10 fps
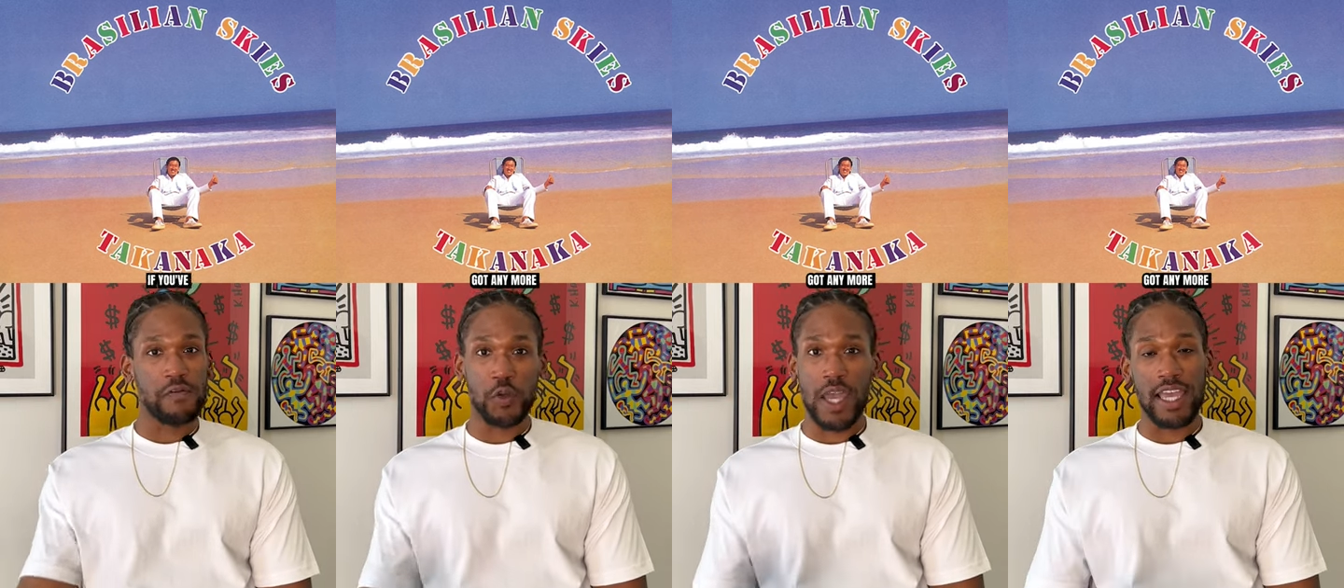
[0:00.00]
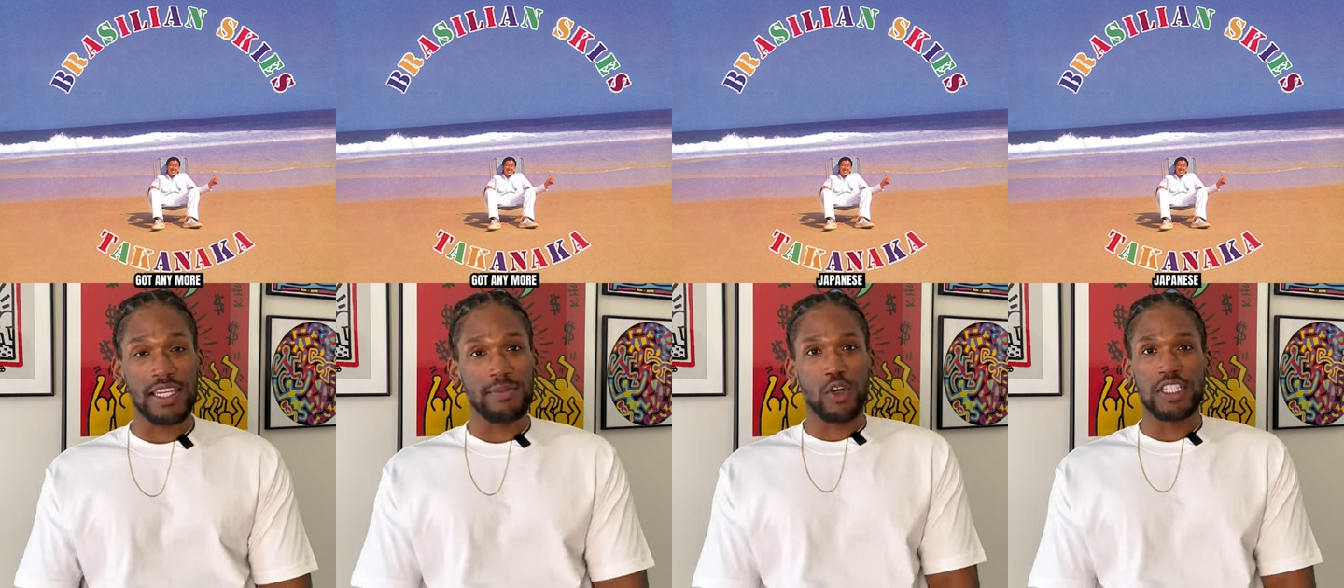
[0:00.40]
if you got
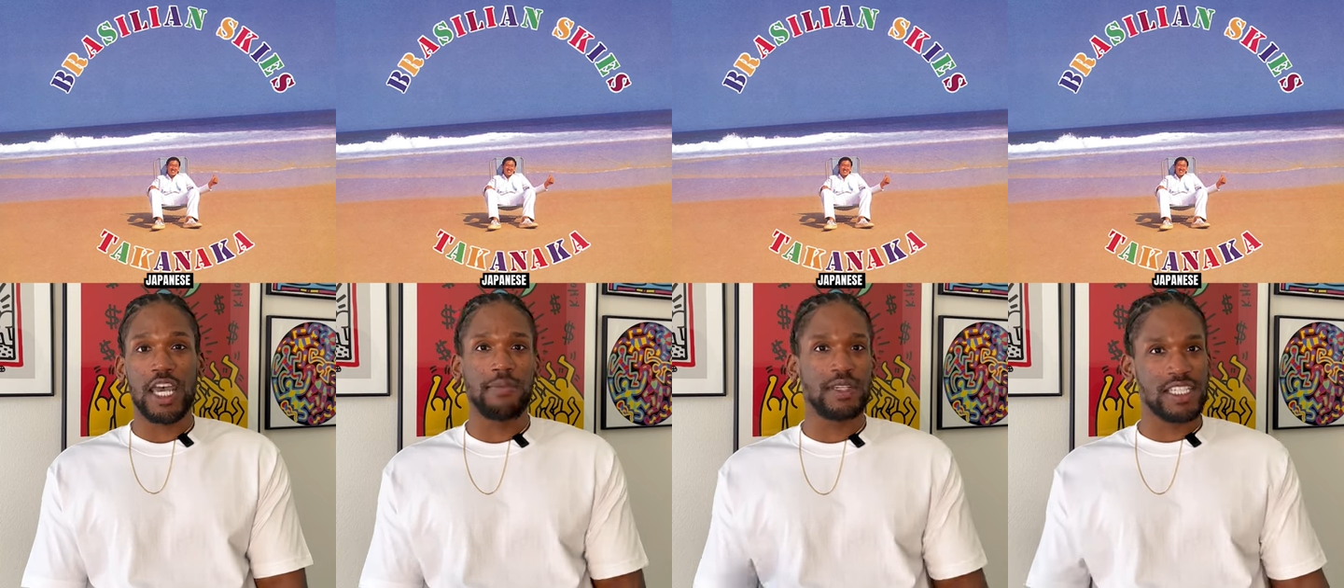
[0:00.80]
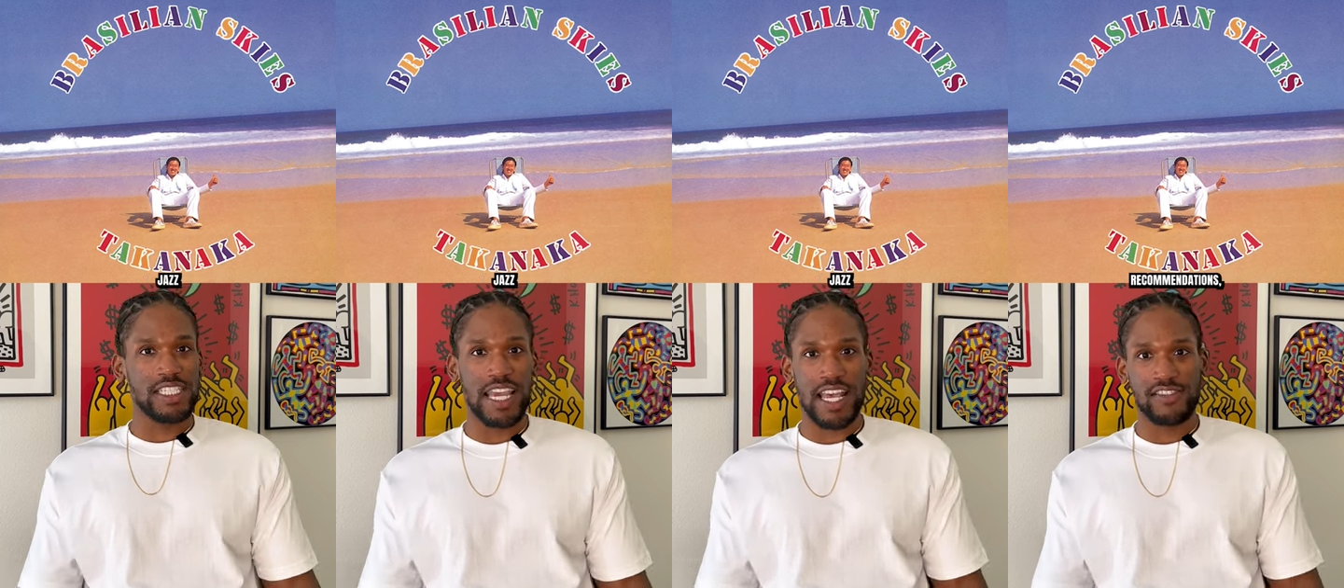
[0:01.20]
any more
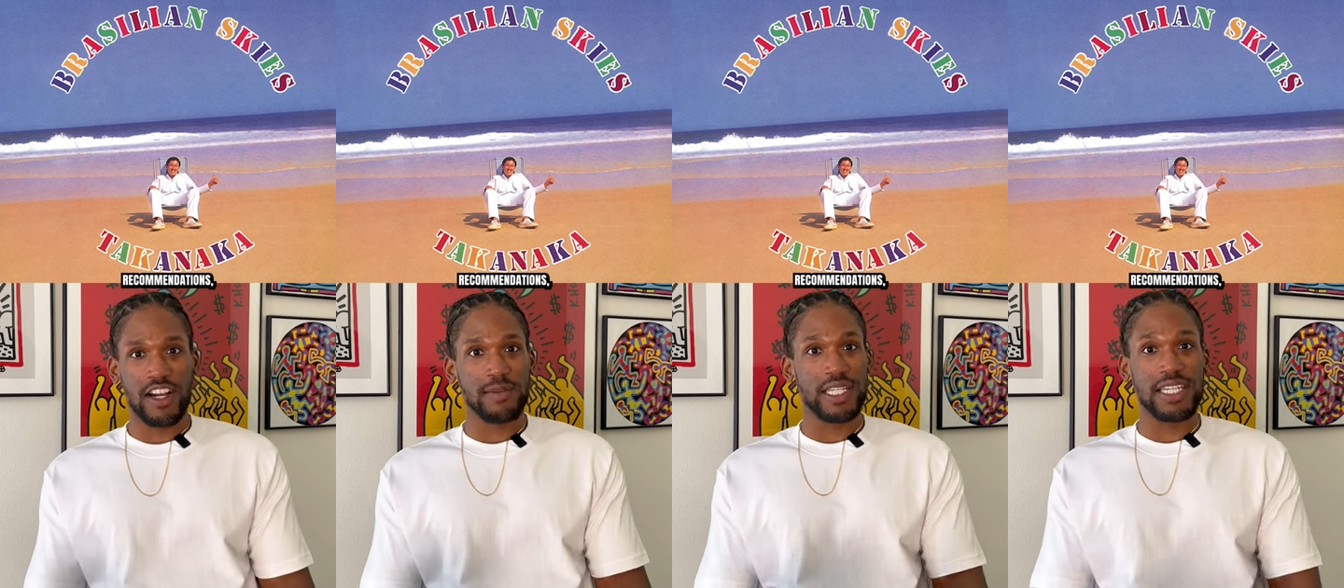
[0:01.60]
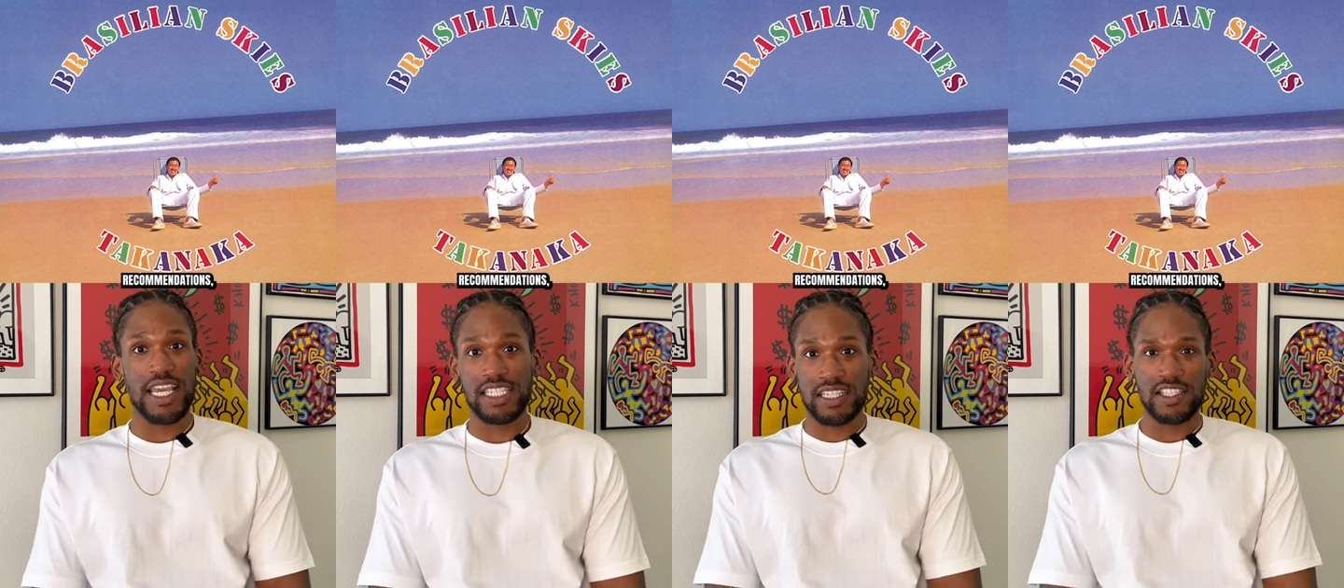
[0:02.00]
Japanese jazz
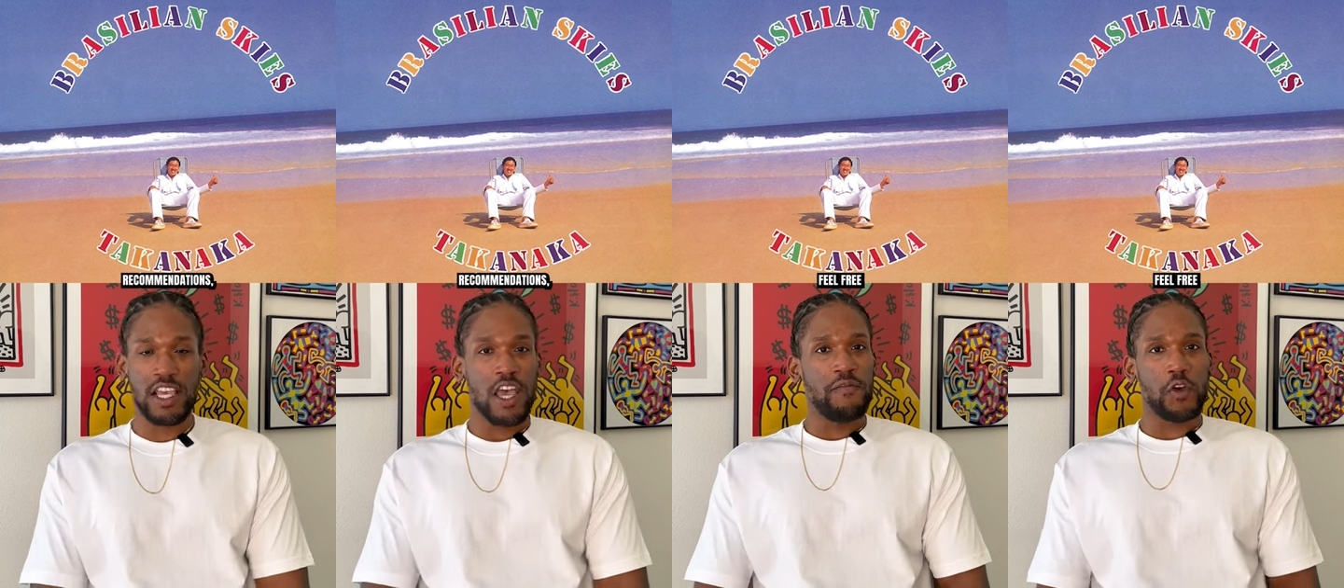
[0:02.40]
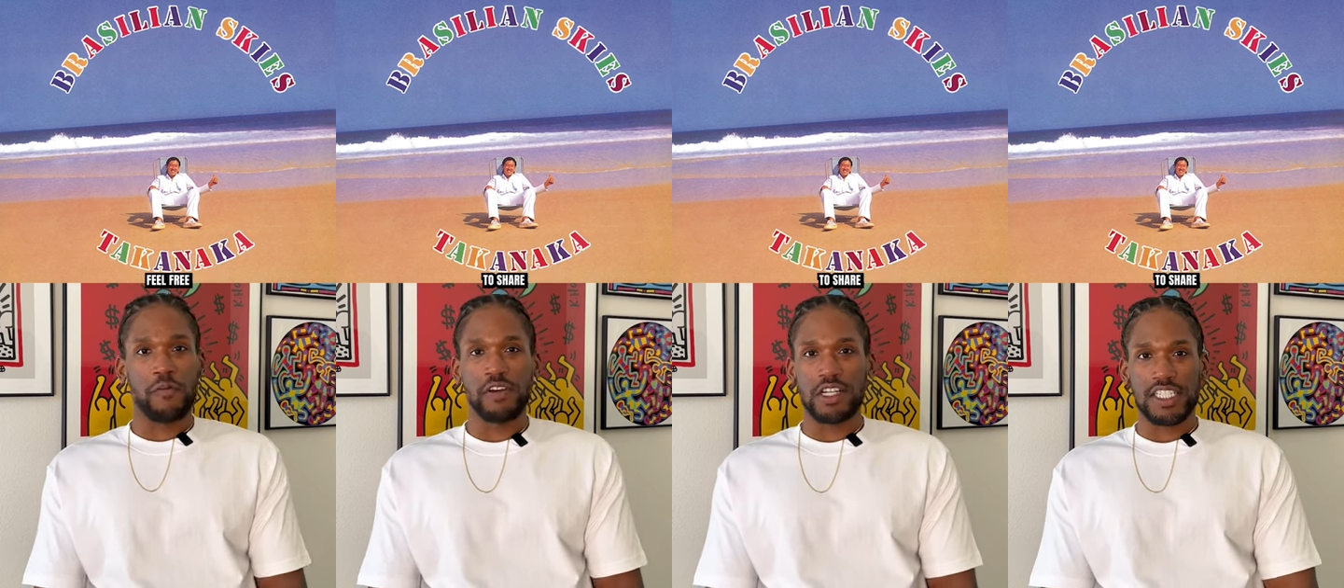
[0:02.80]
recommendations, feel
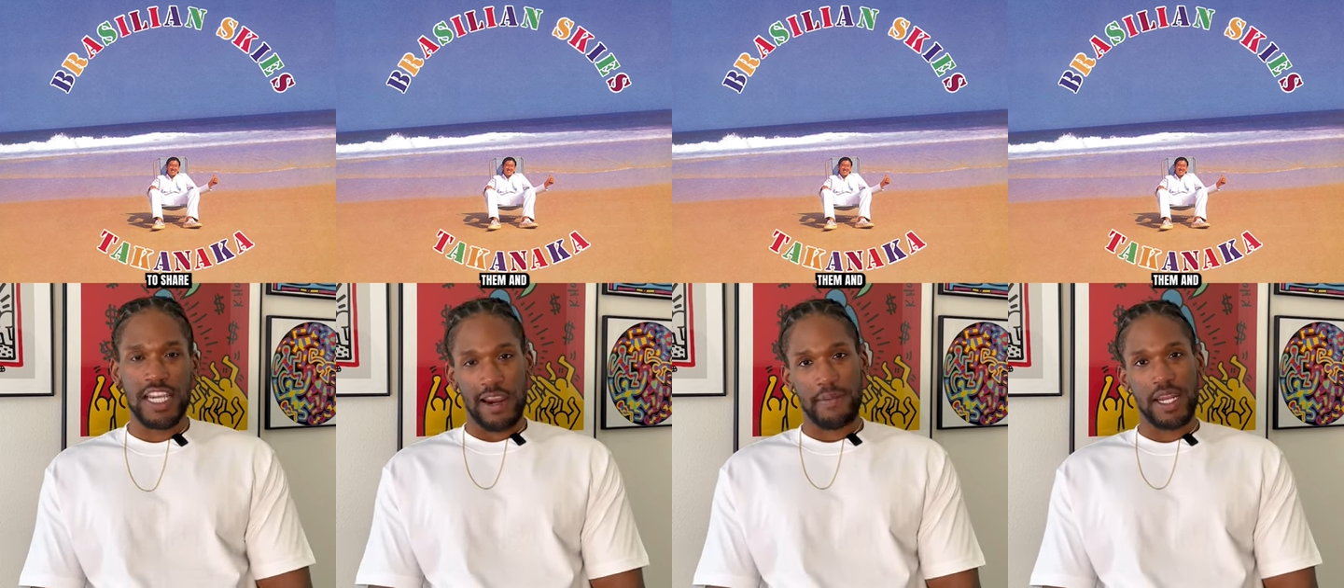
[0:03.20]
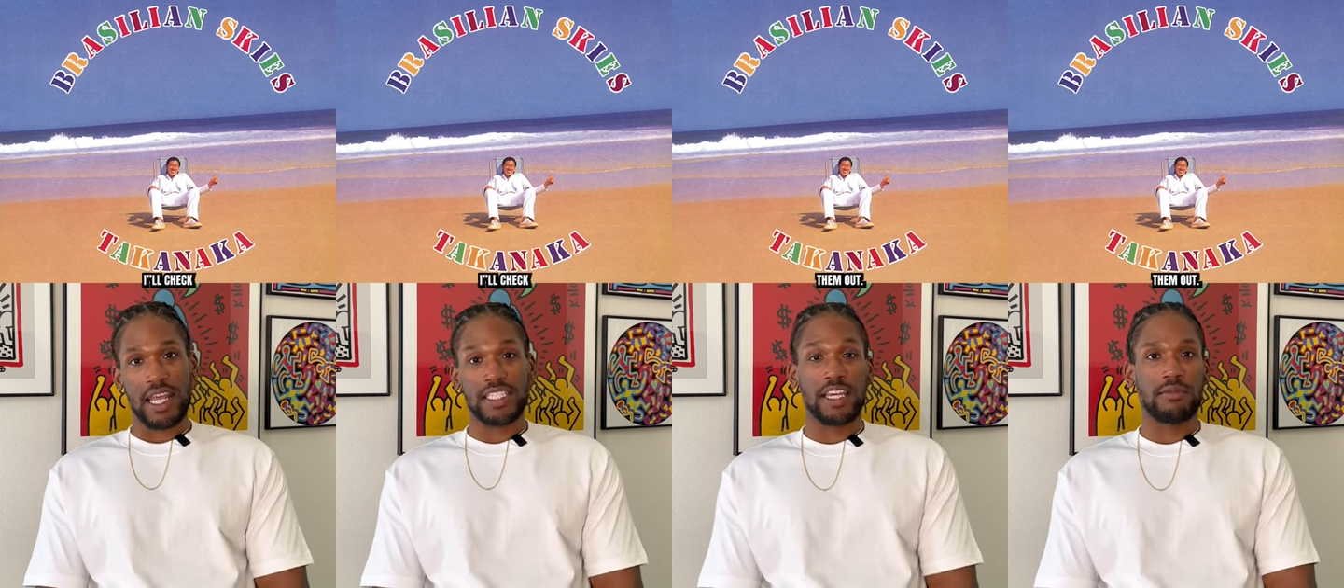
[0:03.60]
free to share them and
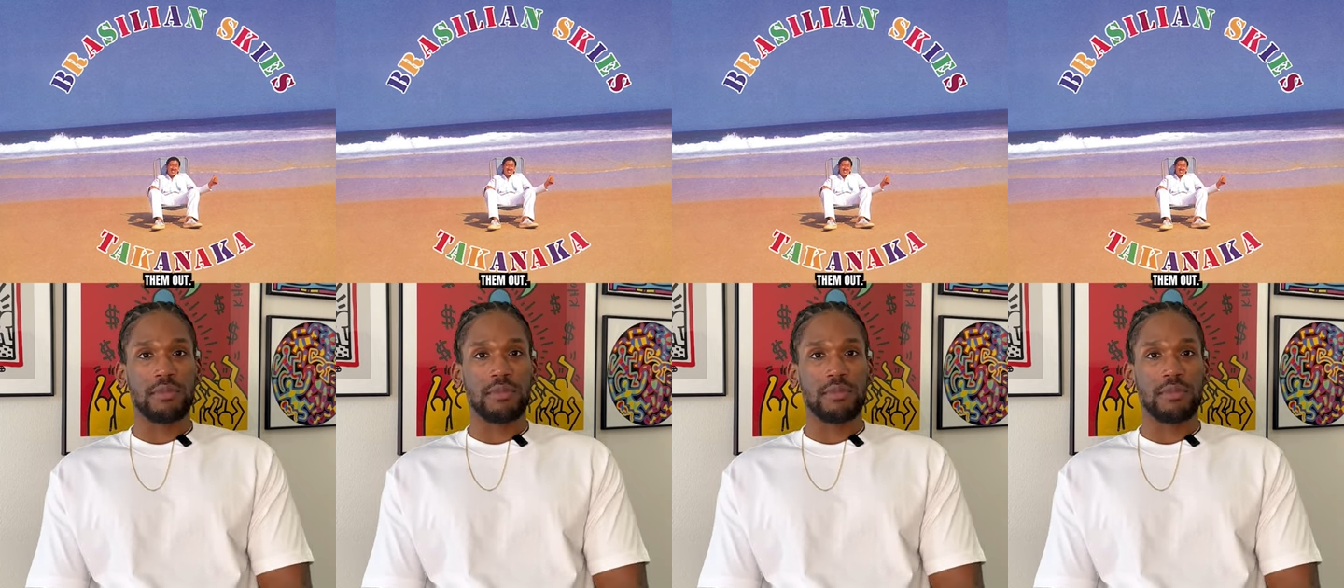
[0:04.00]
I'll check them